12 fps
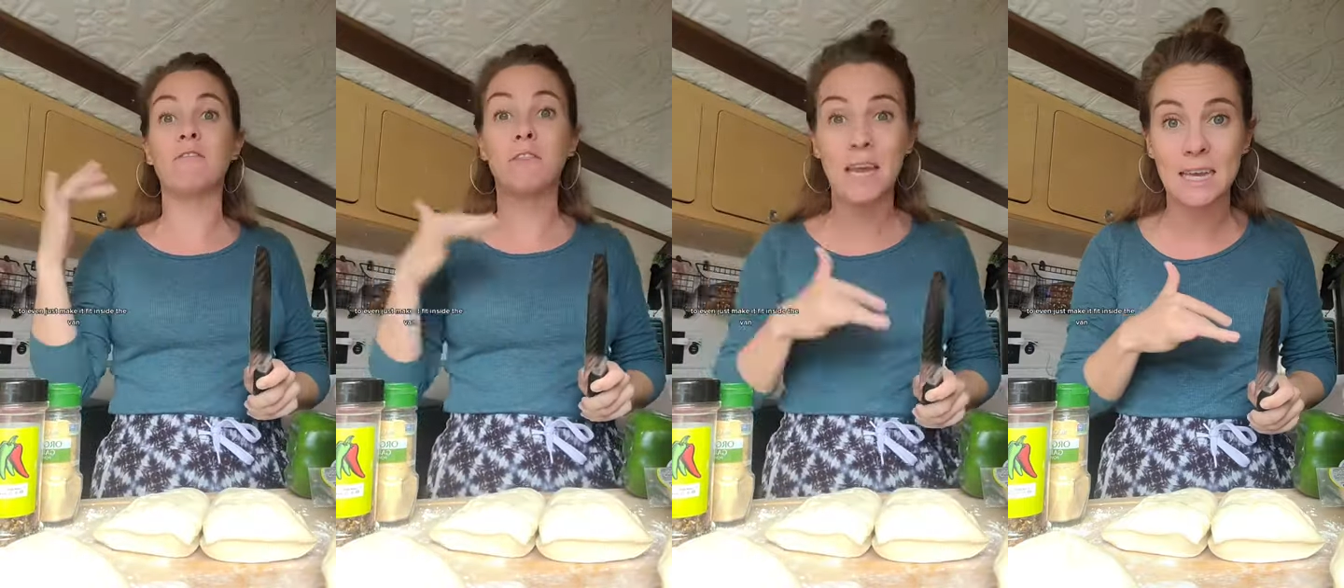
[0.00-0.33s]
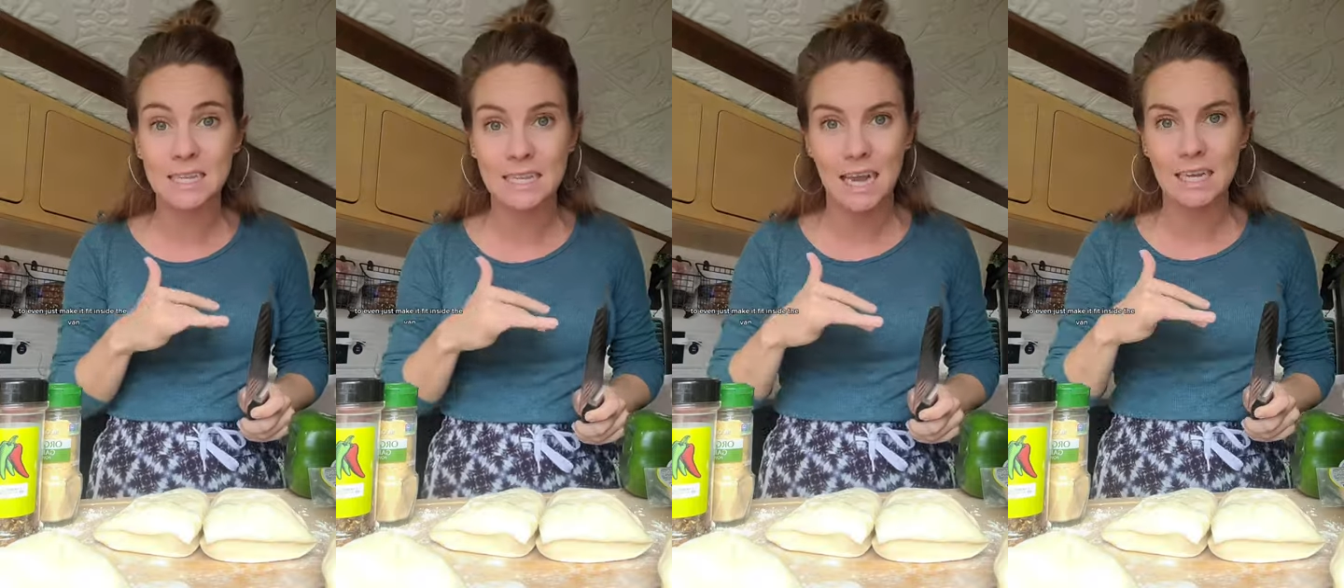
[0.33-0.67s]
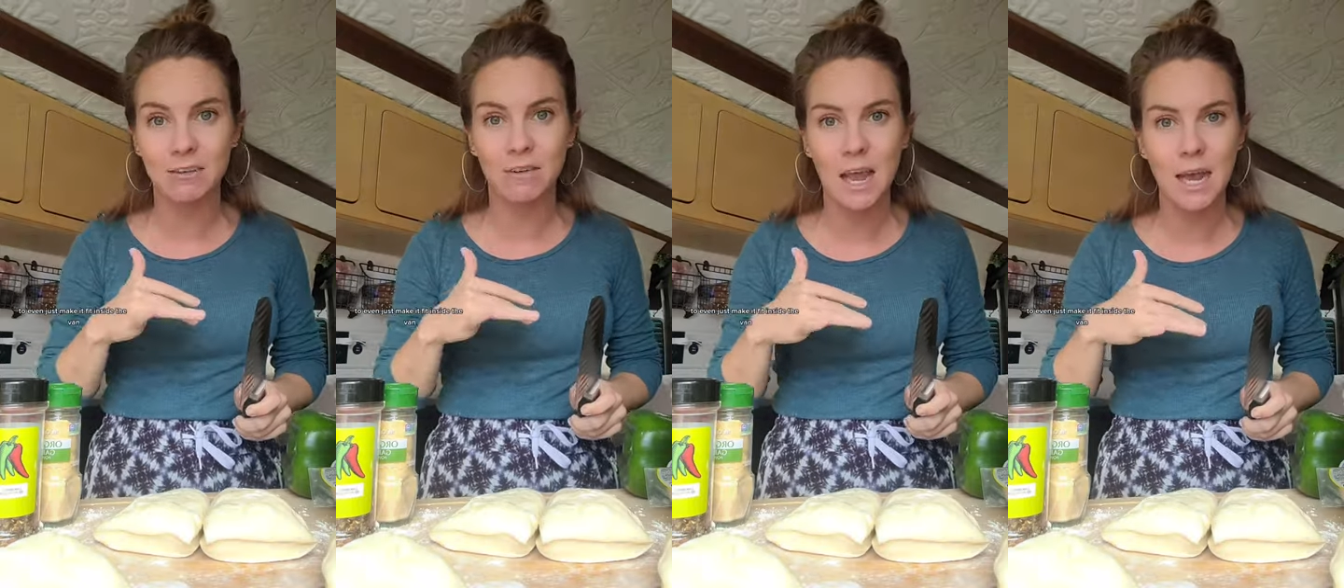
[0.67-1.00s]
fit
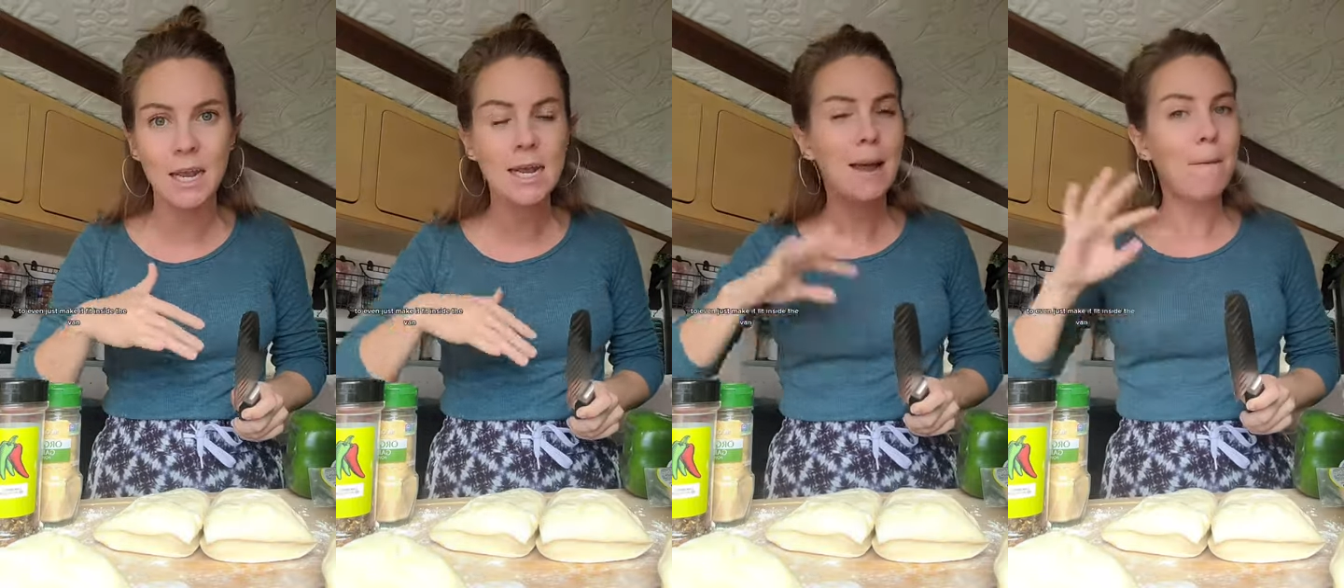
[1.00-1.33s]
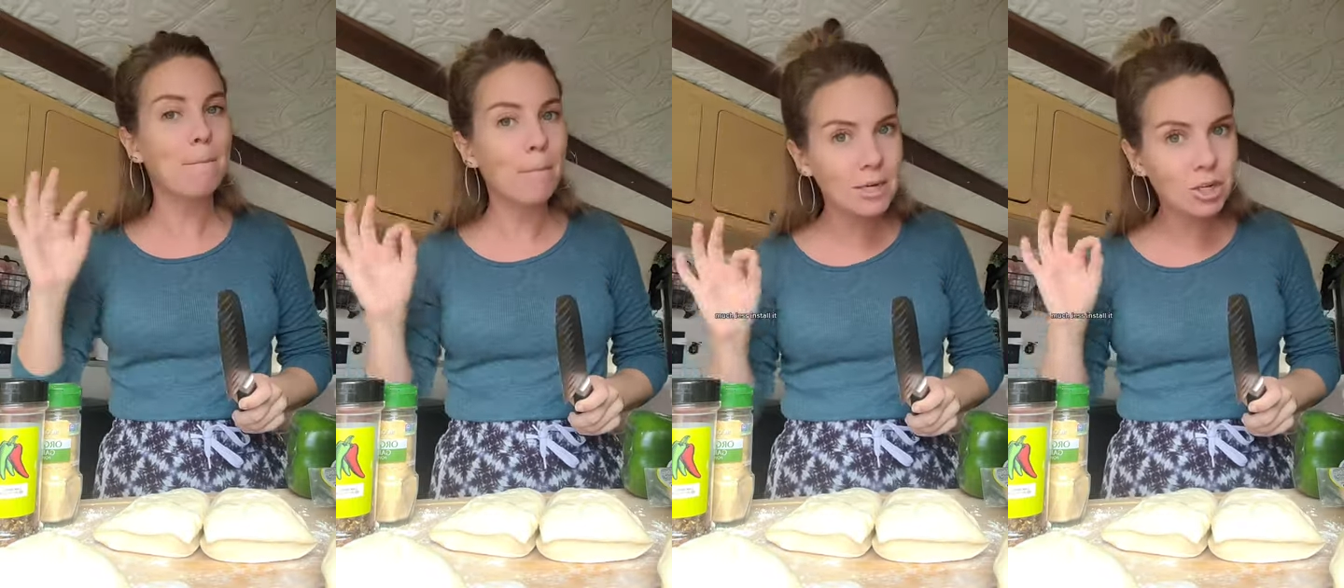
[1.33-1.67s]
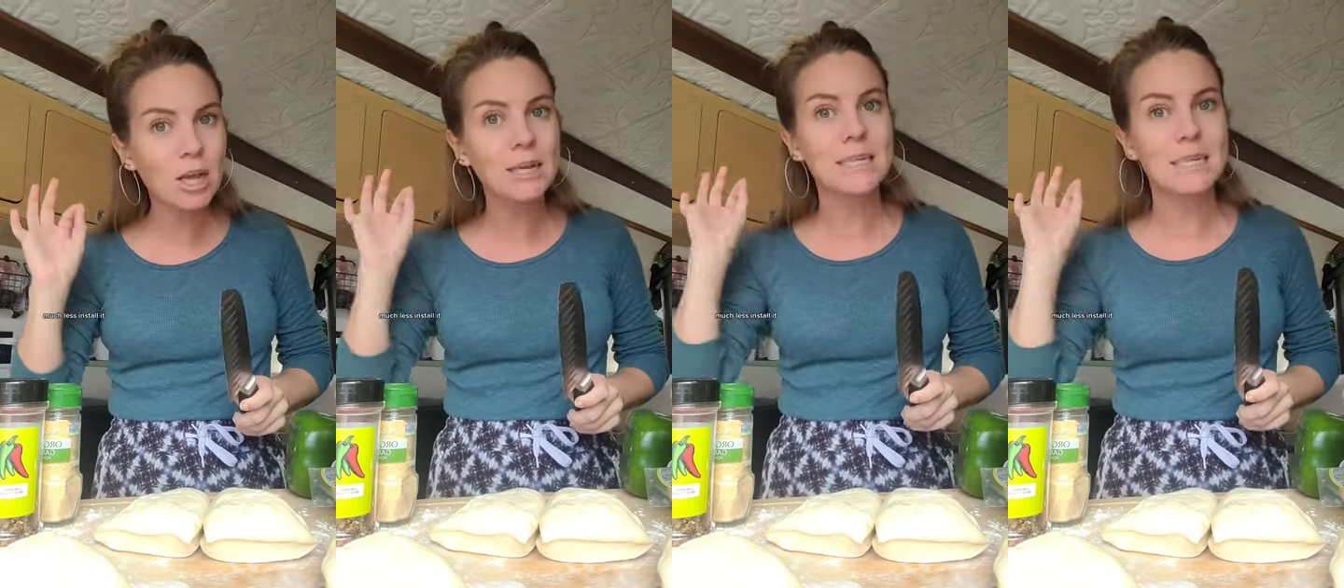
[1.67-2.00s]
inside the van,
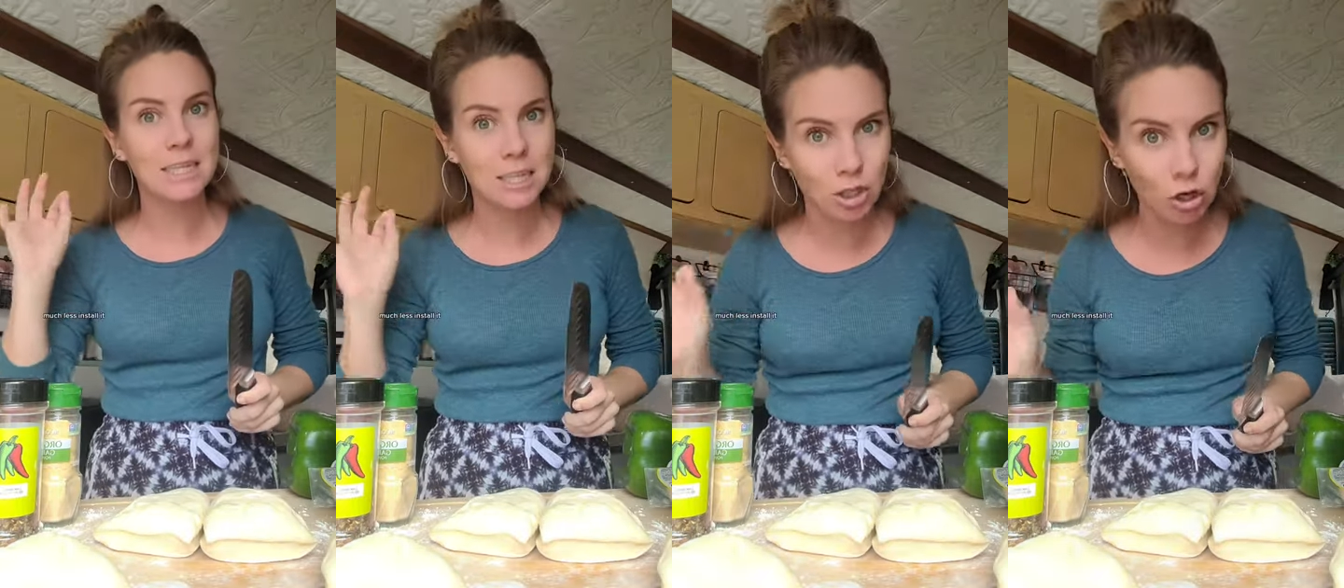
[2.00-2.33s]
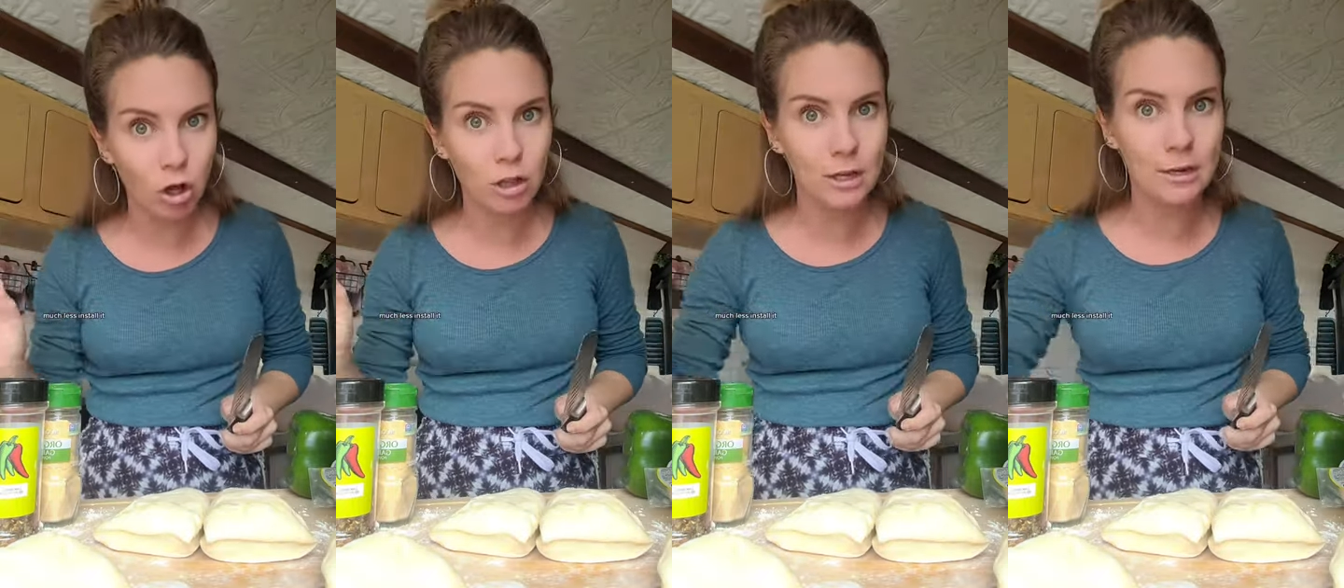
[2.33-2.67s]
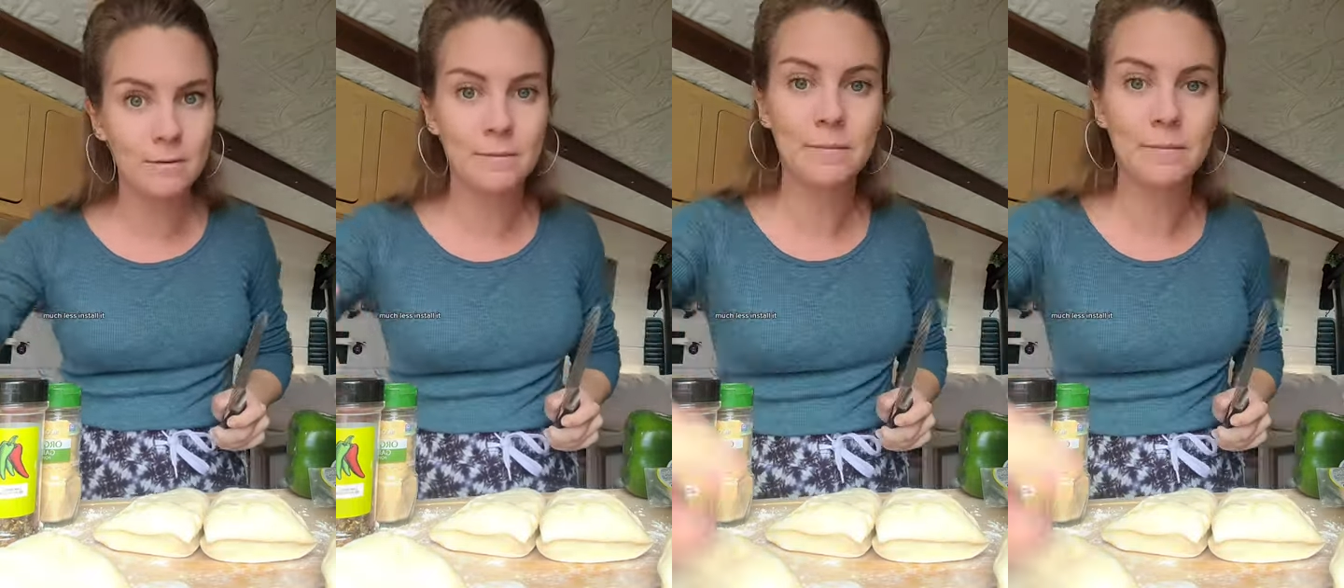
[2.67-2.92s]
much less install it.